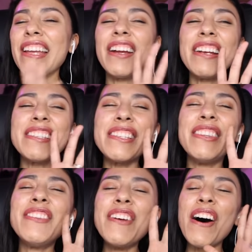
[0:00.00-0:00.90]
there is
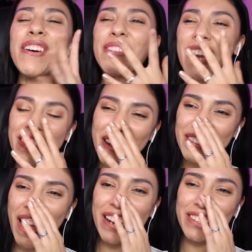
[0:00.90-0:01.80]
no way that was
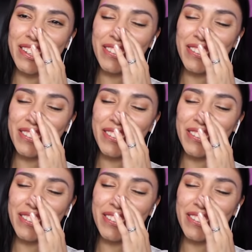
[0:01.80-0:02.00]
actually